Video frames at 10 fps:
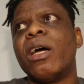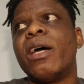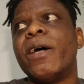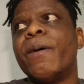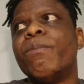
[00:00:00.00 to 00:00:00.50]

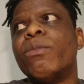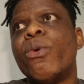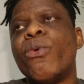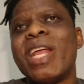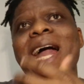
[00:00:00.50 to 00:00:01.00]

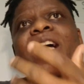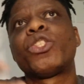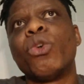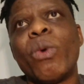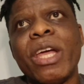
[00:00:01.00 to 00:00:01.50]

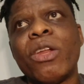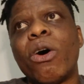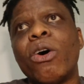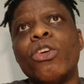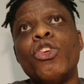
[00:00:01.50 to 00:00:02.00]
react to it
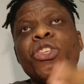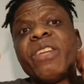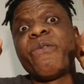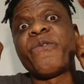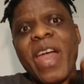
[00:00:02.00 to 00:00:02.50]
or
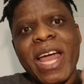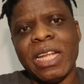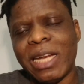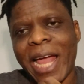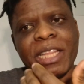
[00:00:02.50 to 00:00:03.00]
use it
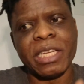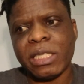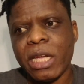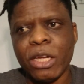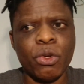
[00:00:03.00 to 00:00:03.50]
fairly, like they
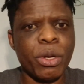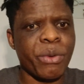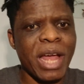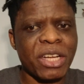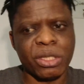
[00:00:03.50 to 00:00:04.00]
say,
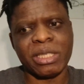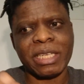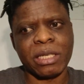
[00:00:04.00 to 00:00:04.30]
doing reactions,